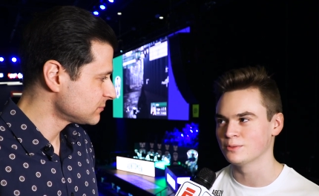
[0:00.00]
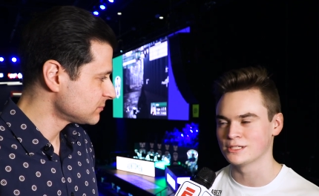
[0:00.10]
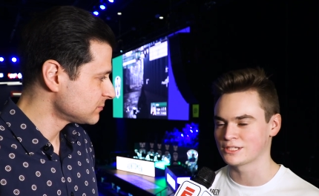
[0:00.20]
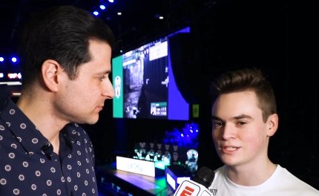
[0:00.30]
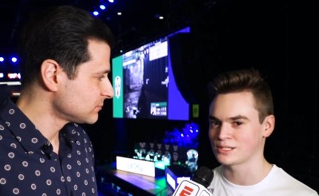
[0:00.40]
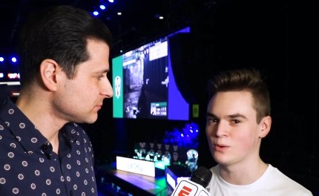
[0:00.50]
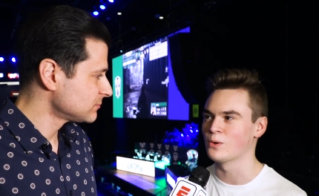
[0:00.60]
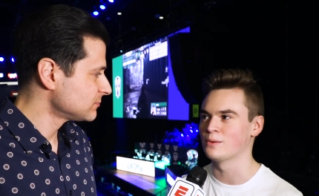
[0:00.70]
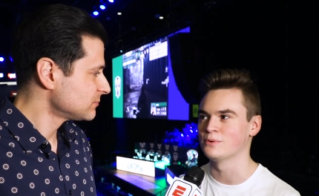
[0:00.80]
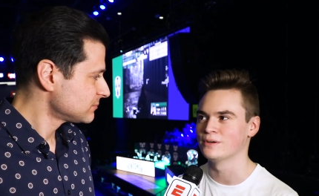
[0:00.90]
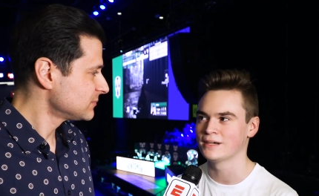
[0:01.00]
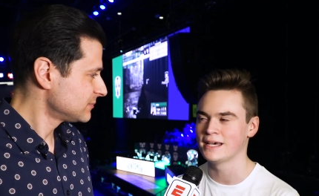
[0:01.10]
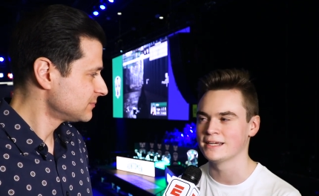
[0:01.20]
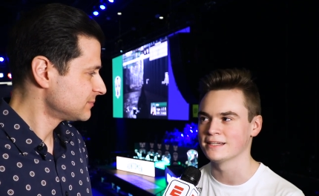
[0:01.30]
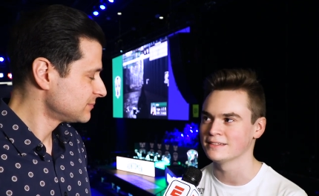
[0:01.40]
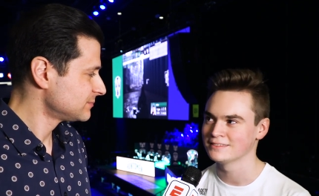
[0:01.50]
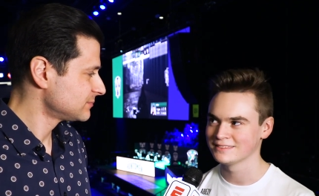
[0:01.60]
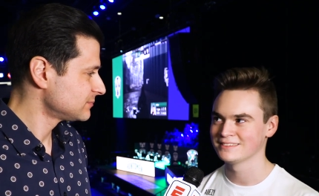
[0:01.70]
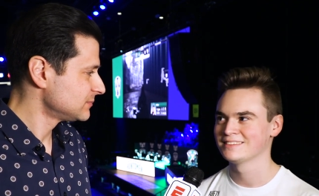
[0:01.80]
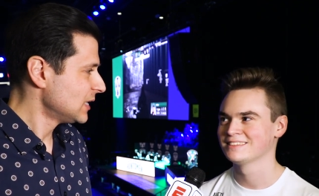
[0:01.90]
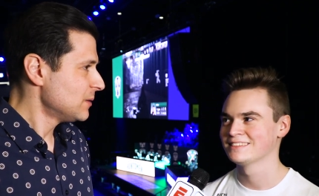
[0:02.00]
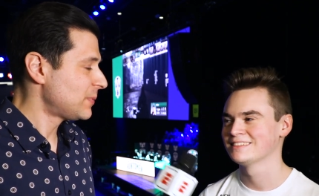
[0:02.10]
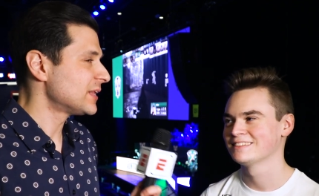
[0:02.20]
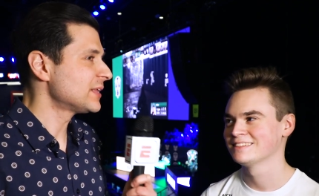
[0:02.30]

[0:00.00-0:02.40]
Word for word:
Speaker 1: was just horrible. Hated it. But